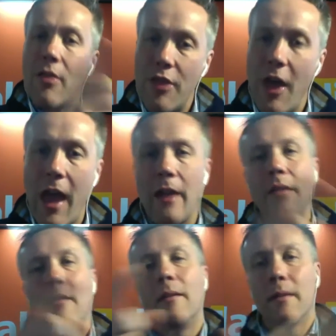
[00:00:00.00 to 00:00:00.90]

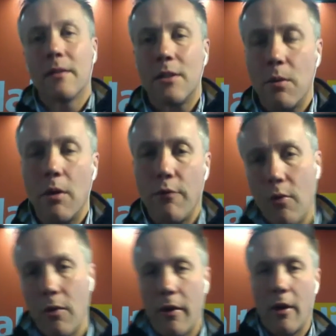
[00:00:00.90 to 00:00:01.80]
Then she would have
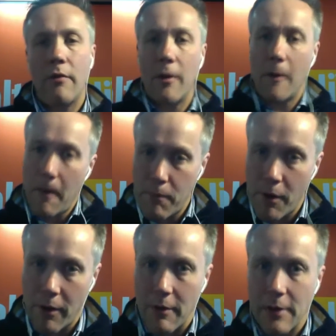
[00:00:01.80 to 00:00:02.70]
fallen over and
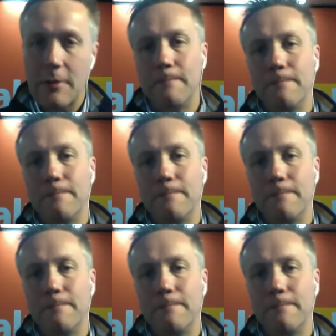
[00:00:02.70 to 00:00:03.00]
broke her wrist.